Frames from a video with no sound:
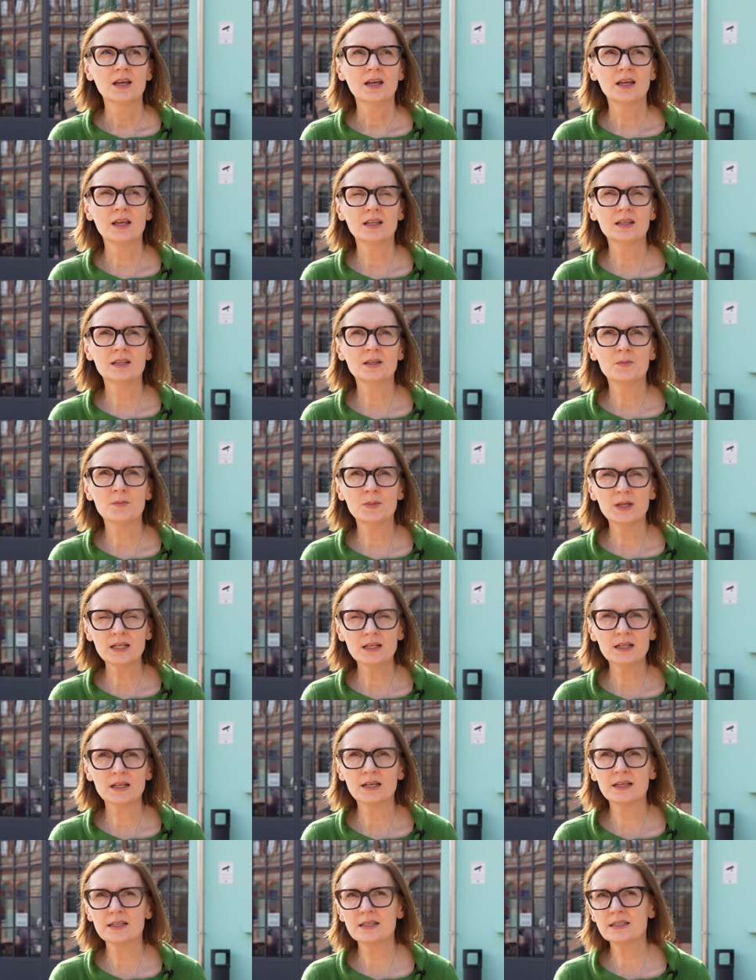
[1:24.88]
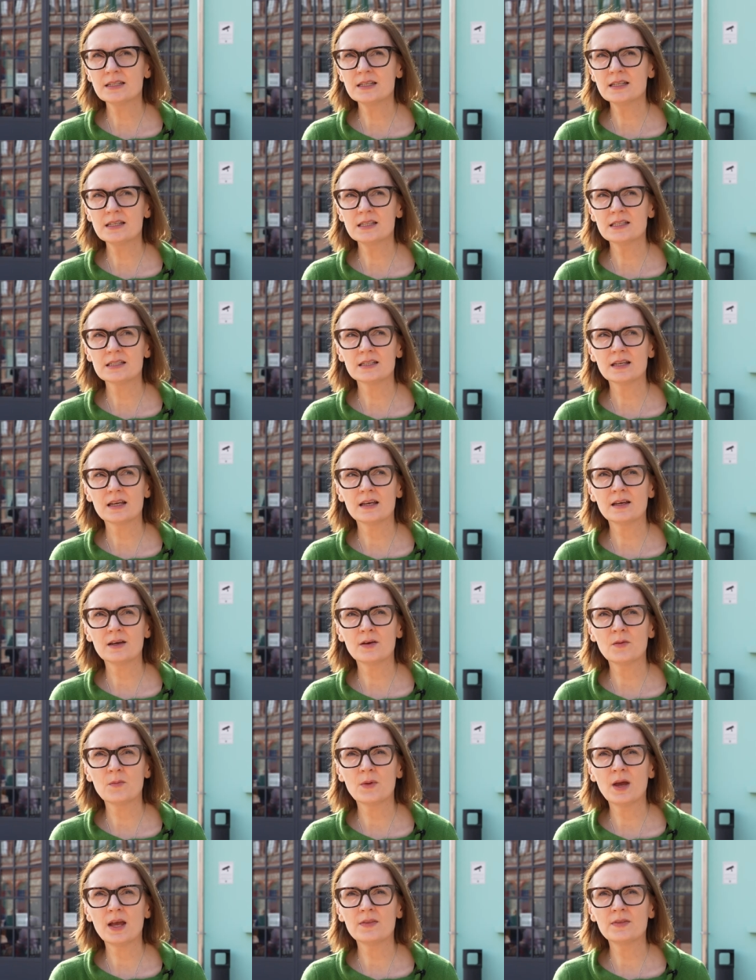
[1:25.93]
in the mid 90s,
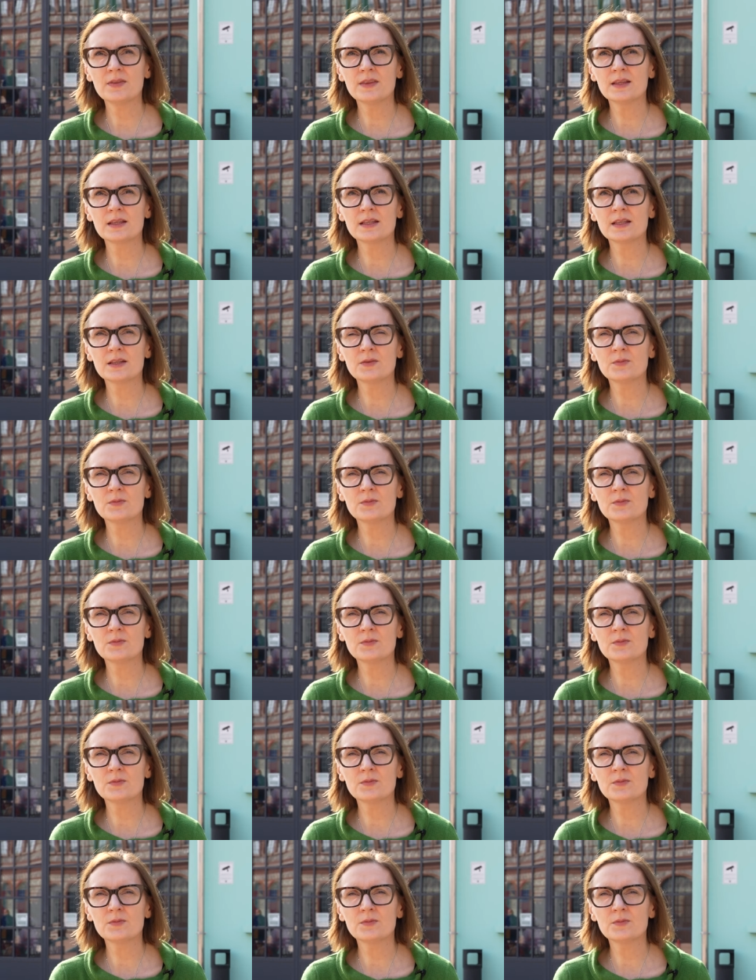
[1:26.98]
and